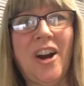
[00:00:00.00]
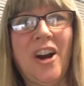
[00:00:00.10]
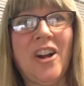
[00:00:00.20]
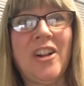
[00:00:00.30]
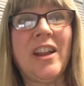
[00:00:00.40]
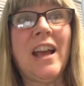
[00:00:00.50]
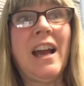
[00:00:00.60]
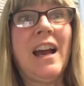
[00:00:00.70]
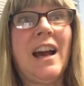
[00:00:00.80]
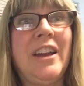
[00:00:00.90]
all?
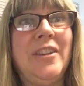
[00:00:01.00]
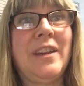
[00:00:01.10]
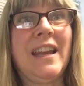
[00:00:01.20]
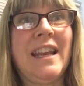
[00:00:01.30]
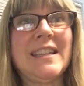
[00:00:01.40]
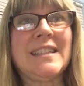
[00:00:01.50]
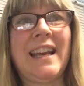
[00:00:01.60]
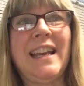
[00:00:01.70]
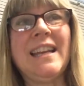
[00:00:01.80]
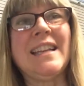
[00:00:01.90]
Are you getting
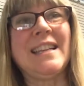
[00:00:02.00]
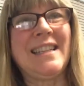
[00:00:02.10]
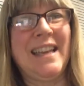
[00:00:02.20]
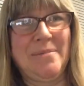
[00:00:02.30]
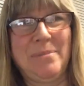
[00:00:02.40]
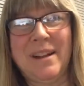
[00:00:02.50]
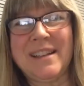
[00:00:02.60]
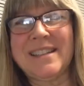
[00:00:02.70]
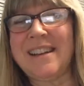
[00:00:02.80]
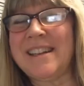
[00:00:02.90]
excited? Because
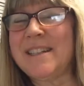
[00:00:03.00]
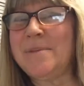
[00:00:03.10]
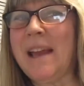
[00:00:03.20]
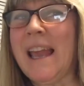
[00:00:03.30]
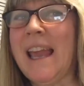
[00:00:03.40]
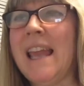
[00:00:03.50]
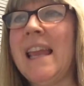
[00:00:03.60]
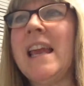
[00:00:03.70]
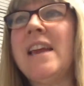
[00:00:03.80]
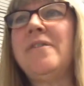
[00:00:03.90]
Imbolc is on its
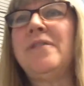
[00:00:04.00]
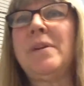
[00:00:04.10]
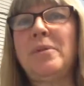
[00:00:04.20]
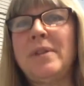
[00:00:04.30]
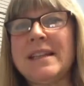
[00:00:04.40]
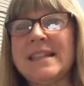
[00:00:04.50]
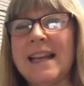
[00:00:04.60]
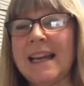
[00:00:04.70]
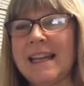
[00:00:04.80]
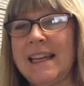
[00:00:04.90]
way. February the
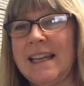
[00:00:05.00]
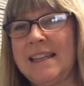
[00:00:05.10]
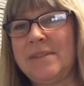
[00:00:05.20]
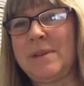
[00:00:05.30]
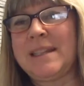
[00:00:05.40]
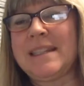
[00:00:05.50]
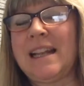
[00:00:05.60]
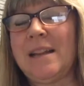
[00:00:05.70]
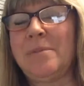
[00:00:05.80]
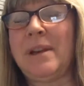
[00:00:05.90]
2nd, we
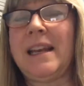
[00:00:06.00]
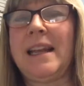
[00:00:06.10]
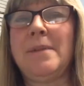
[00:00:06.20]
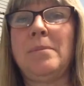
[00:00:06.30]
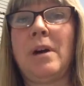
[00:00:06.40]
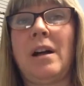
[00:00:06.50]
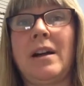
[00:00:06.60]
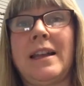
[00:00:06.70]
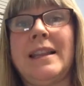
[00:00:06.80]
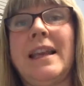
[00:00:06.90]
celebrate
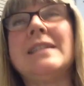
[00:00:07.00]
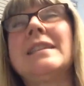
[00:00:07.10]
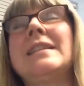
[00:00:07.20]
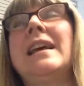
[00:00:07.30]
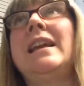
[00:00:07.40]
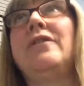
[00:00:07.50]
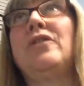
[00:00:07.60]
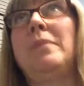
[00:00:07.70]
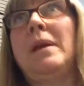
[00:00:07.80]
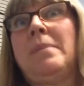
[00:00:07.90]
Imbolc, and that's exciting
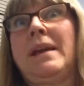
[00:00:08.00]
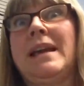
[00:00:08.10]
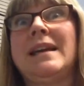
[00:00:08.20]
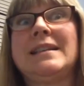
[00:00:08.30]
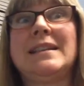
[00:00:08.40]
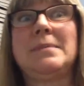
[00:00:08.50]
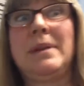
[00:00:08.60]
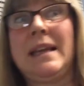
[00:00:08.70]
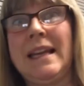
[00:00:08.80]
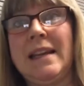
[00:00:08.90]
for me because it's the
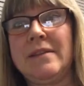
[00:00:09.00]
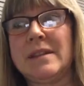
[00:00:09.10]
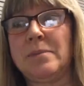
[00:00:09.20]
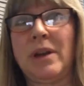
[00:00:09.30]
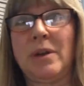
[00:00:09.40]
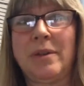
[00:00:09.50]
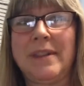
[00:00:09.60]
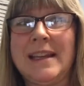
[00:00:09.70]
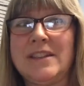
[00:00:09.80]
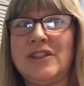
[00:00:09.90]
beginning of the spring where
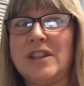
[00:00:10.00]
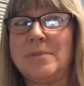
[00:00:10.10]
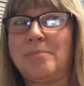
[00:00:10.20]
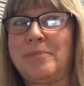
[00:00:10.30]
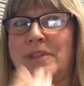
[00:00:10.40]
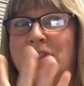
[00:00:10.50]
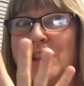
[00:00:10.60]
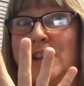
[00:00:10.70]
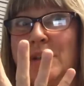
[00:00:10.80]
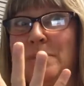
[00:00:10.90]
things just
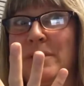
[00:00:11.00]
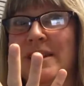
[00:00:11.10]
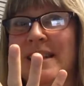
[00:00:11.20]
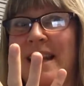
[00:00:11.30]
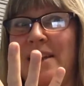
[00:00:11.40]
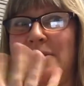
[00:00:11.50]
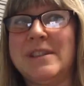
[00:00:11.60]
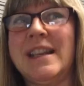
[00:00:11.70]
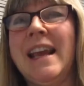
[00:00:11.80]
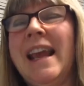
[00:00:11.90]
start to burst
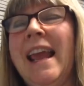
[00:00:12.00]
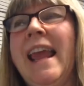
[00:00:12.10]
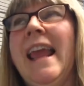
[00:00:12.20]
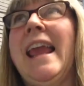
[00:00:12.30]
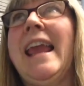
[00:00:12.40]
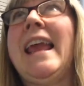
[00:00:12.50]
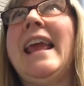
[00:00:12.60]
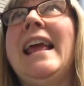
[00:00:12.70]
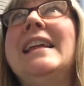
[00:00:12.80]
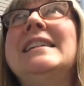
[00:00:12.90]
out.
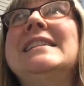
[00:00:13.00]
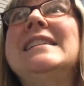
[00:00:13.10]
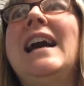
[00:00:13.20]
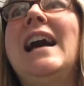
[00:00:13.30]
And